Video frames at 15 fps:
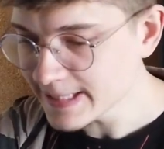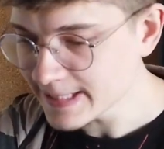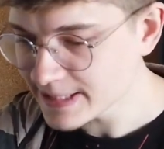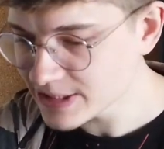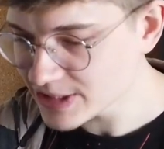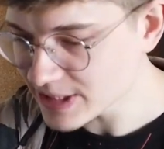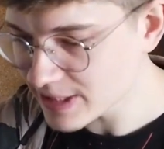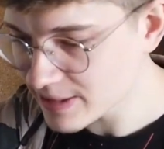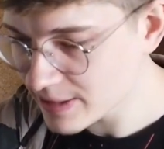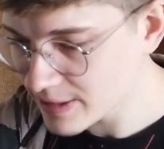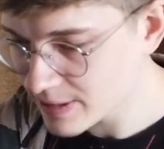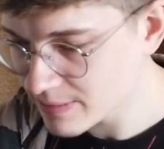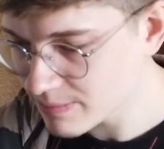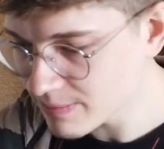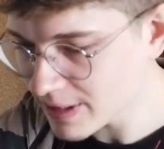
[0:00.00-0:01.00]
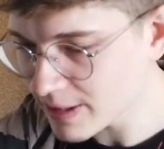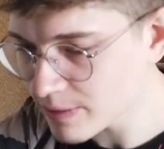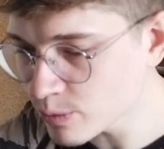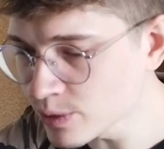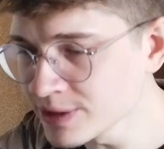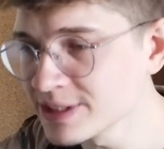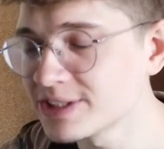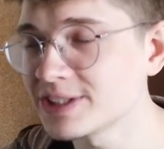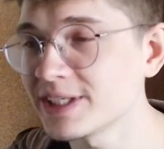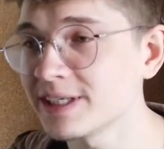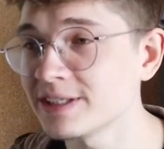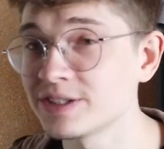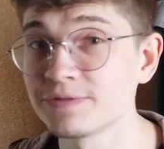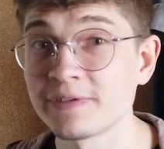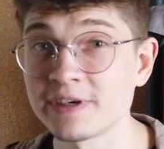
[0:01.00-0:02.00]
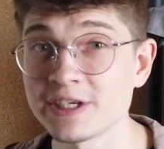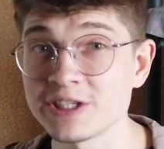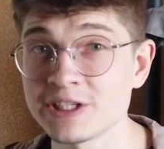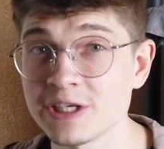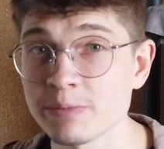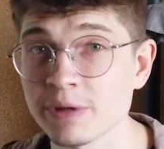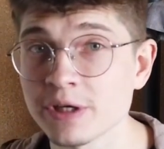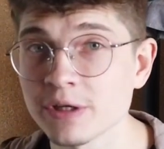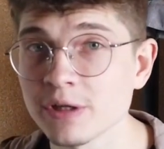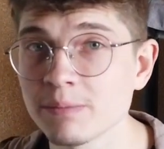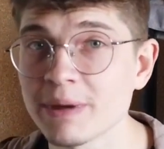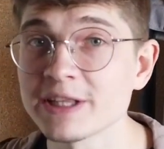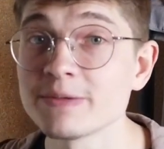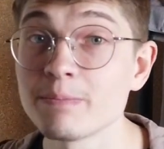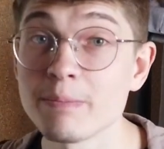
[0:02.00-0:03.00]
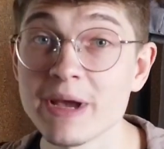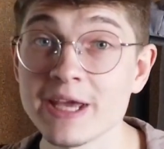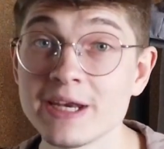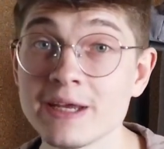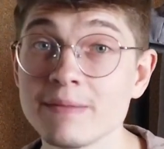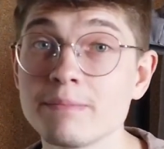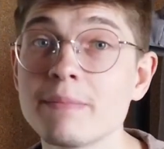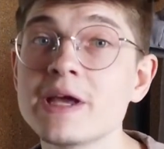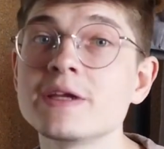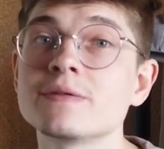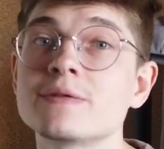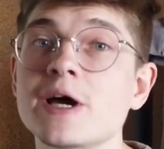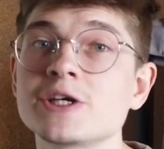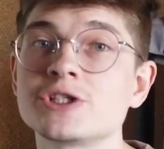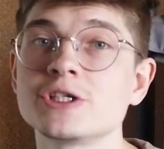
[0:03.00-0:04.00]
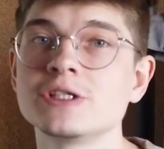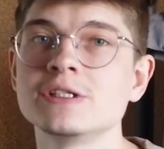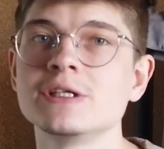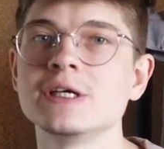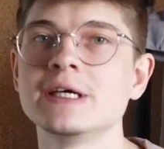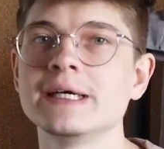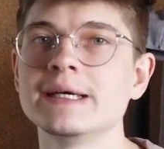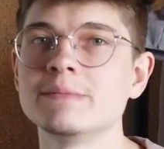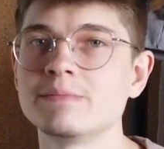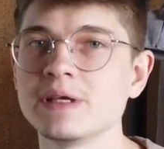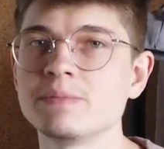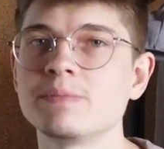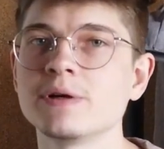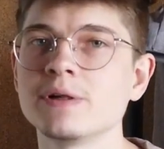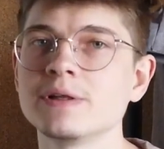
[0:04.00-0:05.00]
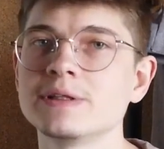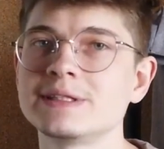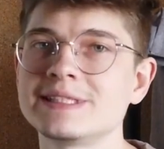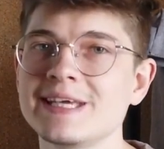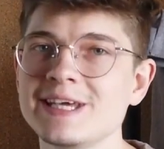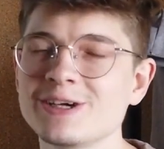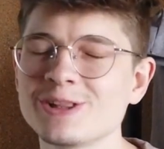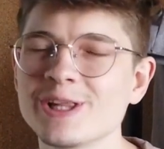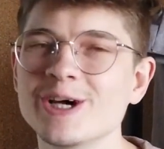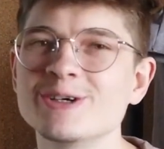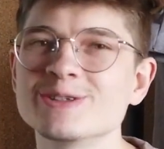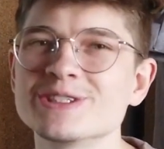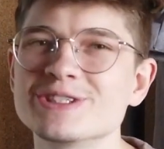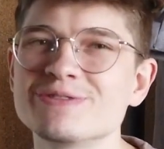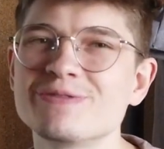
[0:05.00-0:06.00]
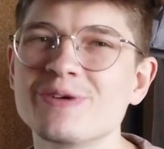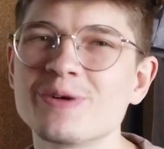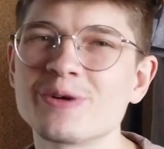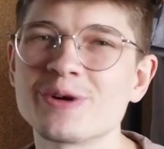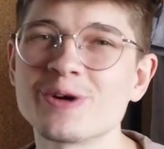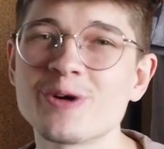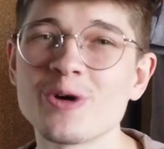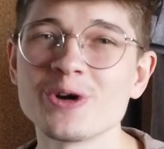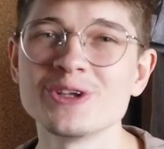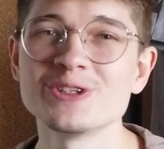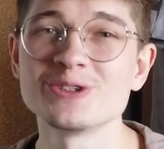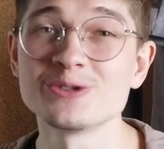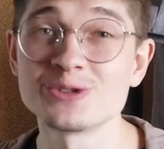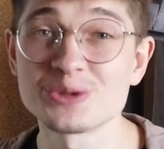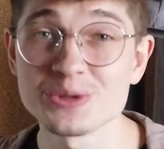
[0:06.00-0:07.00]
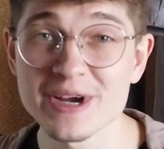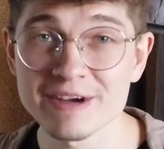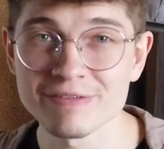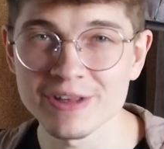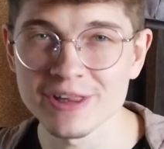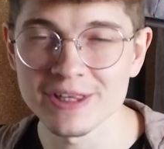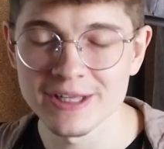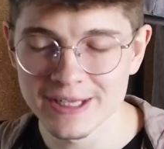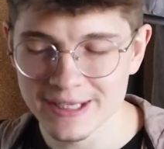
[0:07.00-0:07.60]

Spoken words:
It's I wouldn't say it's very typical, but many Russian people take loans for going to travel.